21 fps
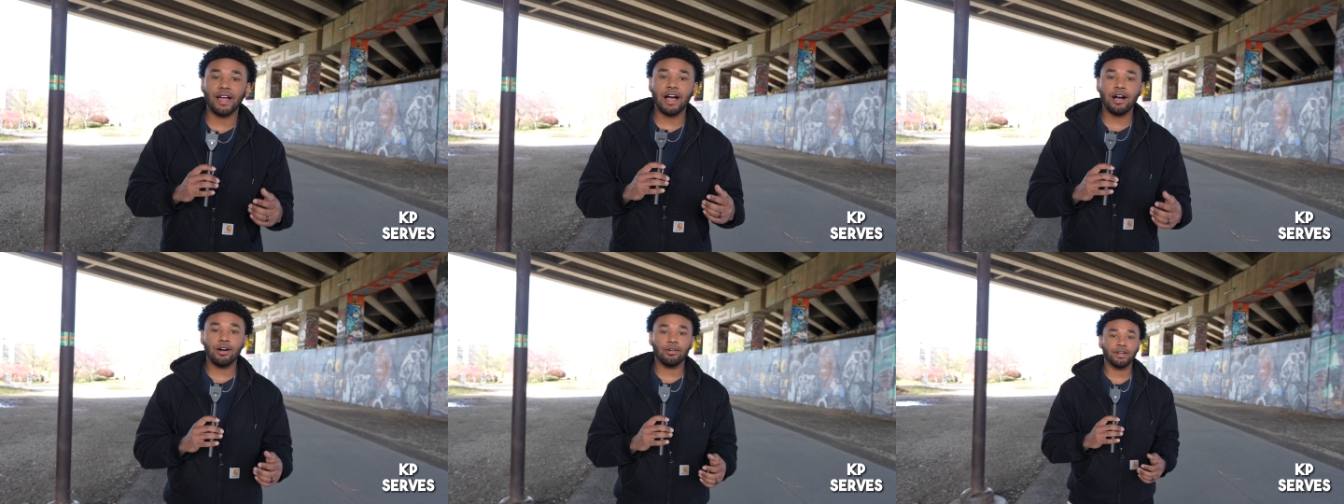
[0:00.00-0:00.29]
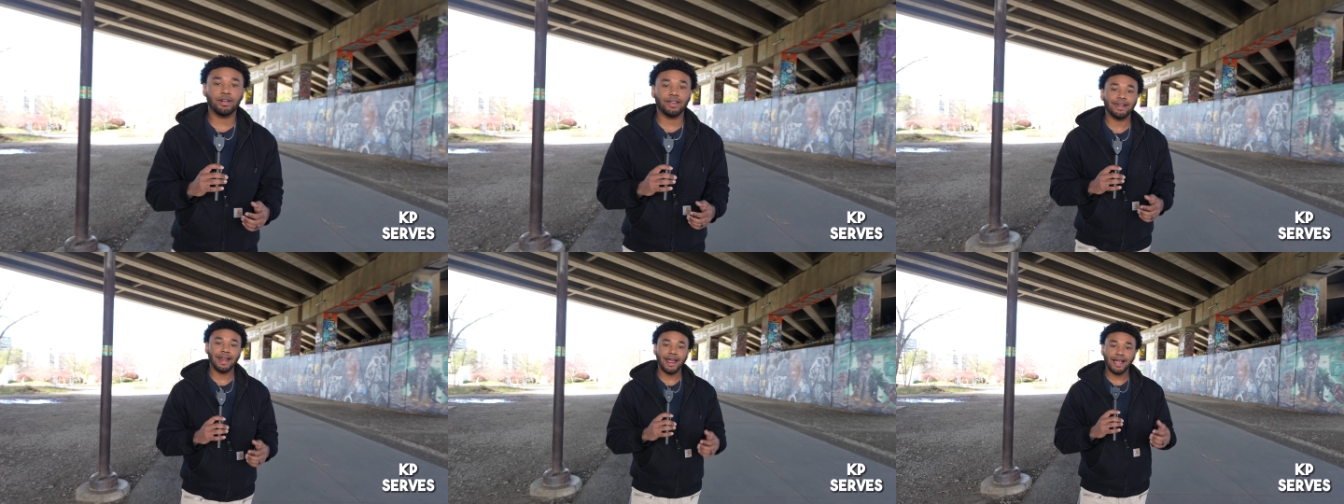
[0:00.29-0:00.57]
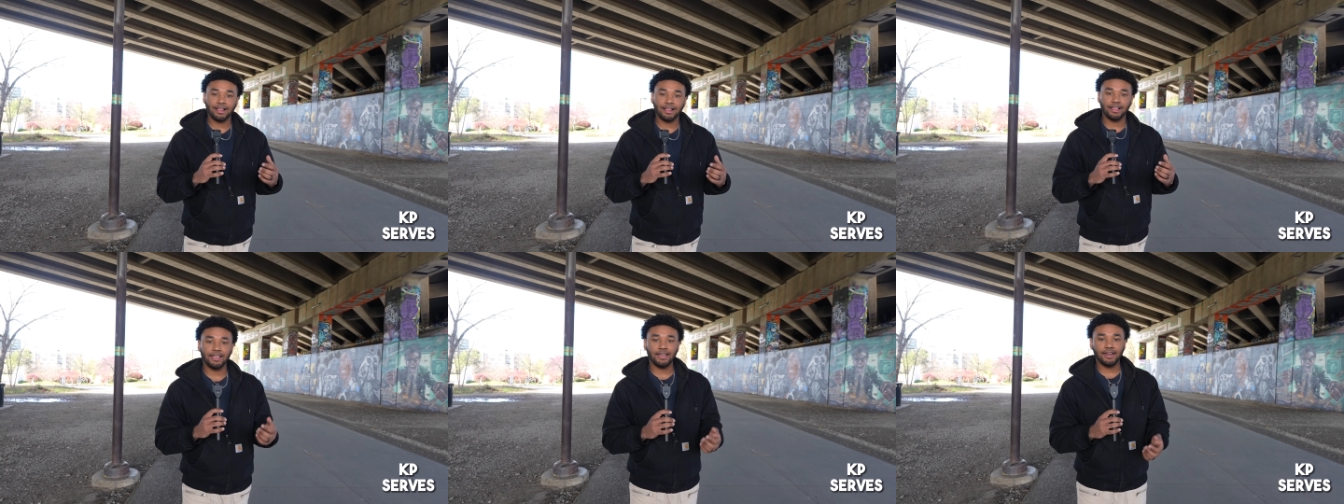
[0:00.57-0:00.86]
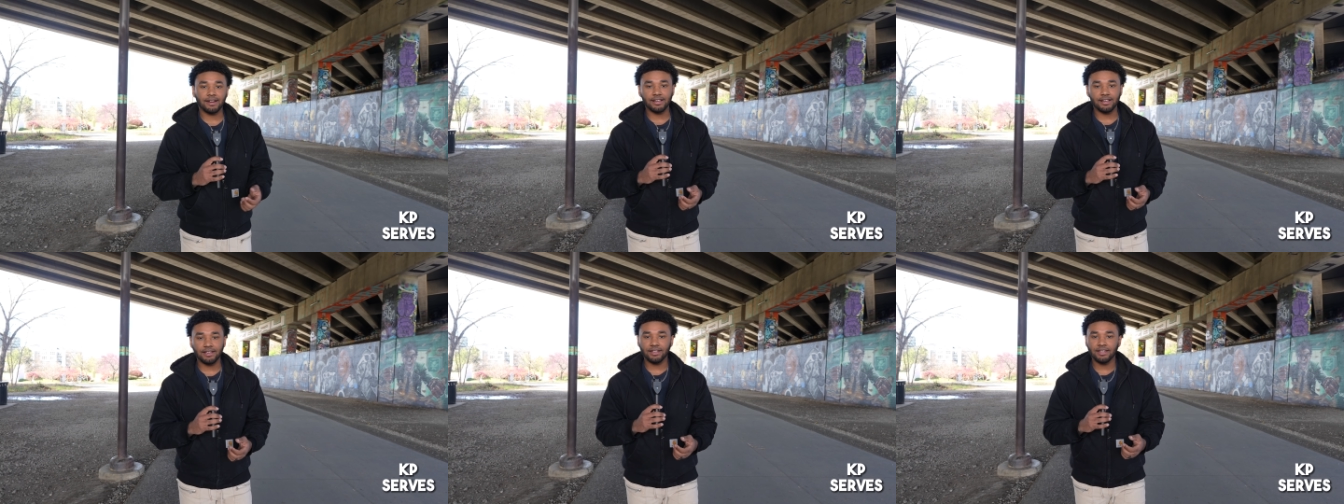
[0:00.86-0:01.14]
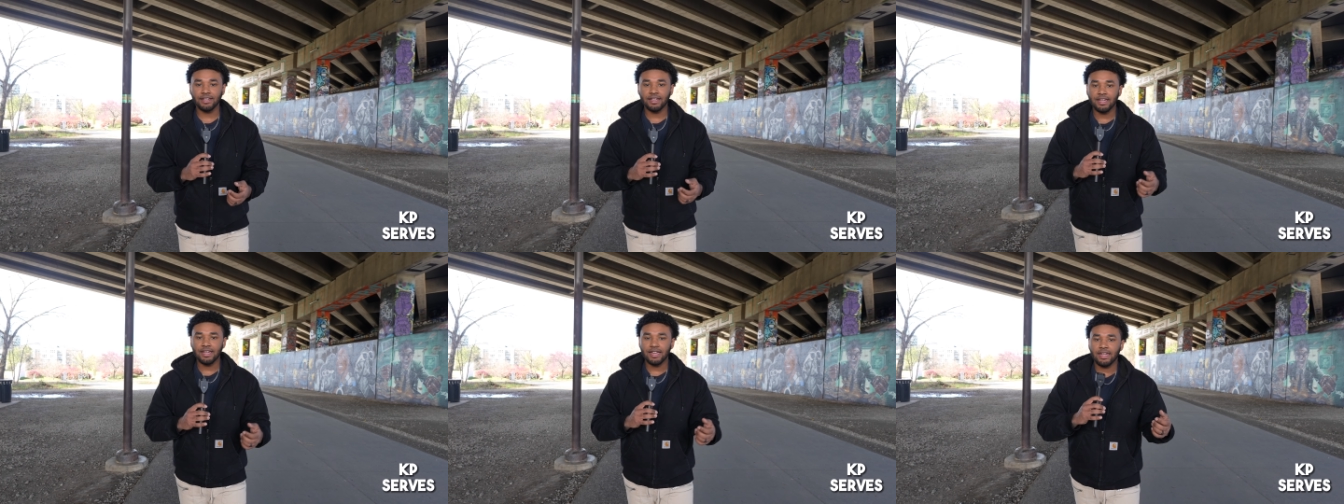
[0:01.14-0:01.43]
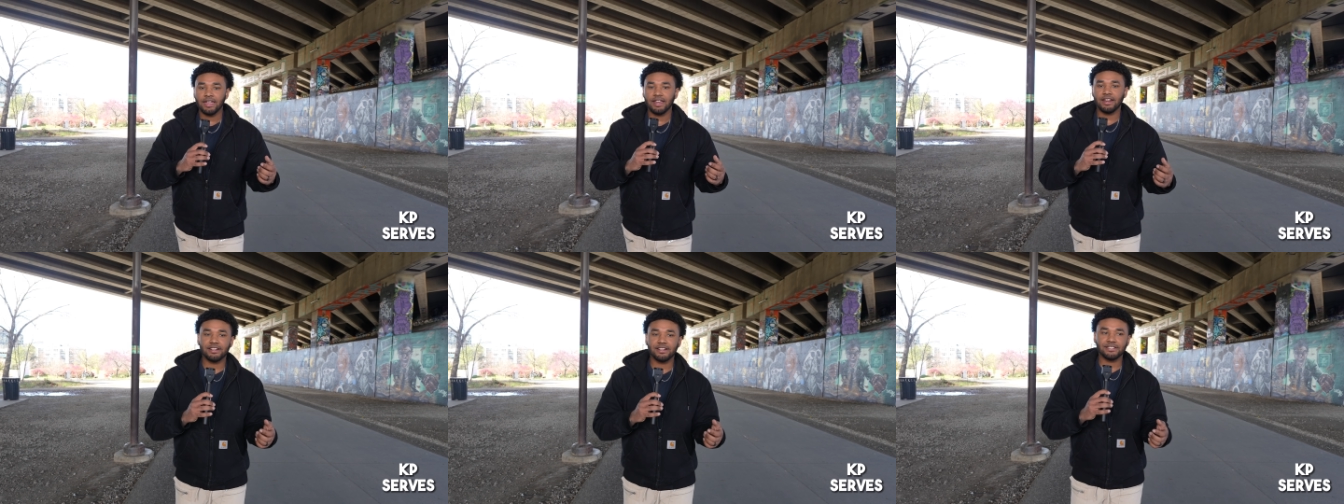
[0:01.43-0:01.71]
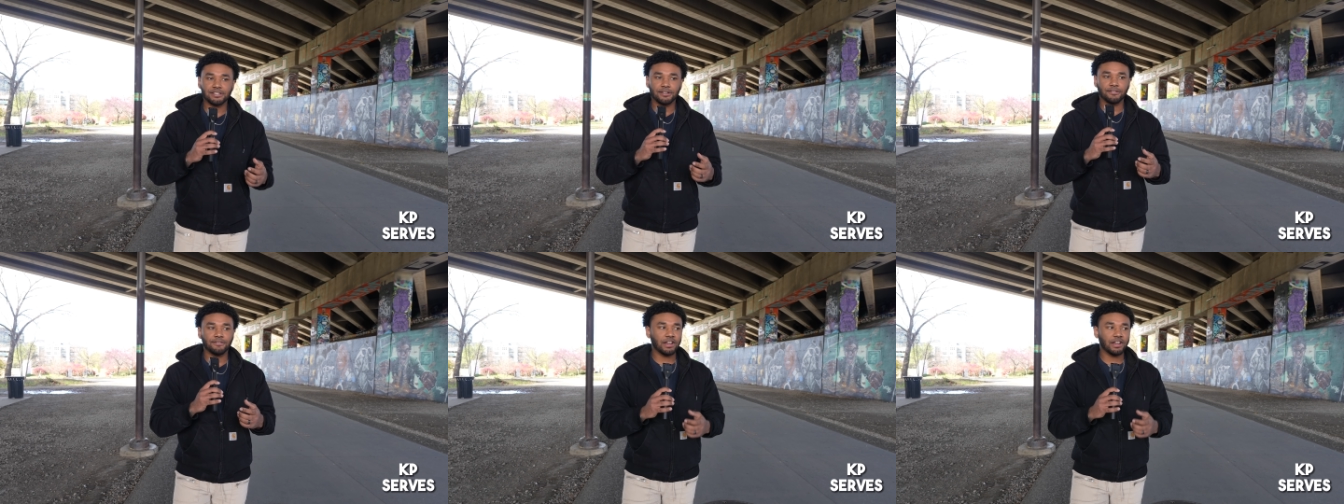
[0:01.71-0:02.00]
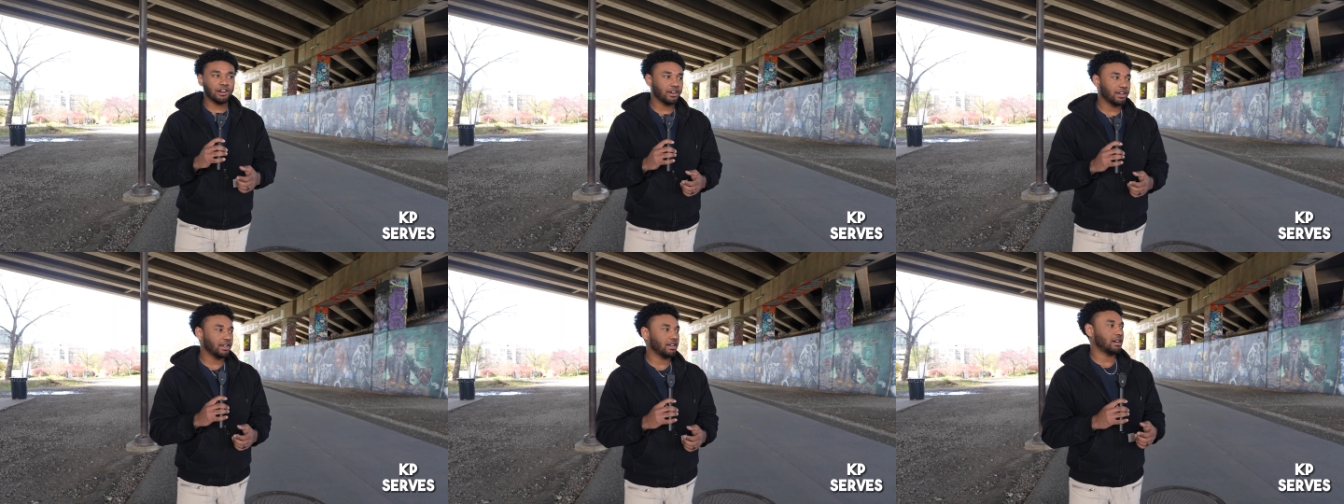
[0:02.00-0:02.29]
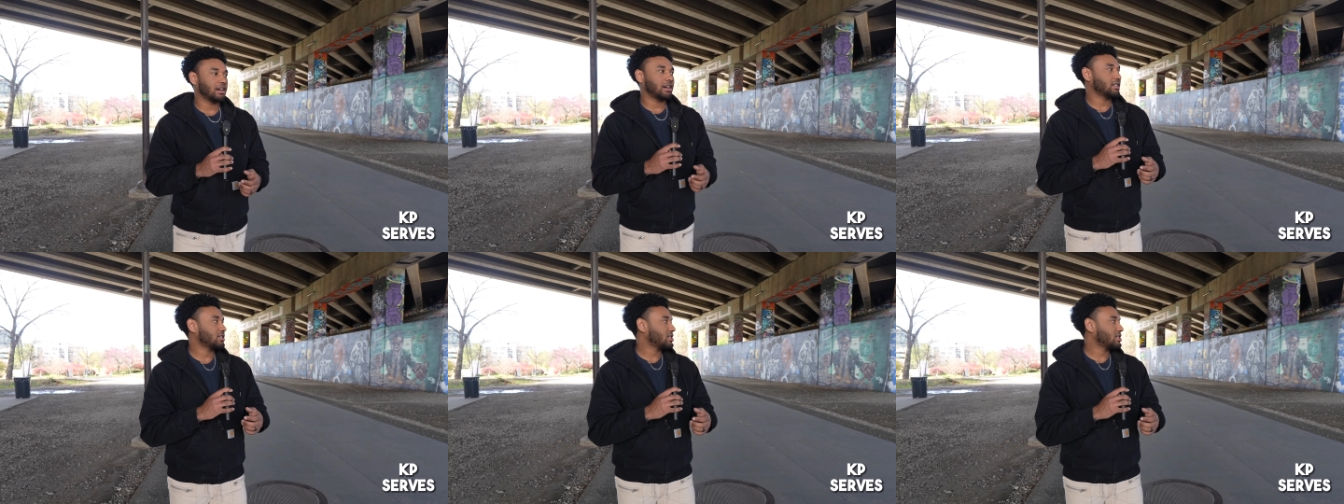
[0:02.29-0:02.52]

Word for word: out in Atlanta. It is a very uh,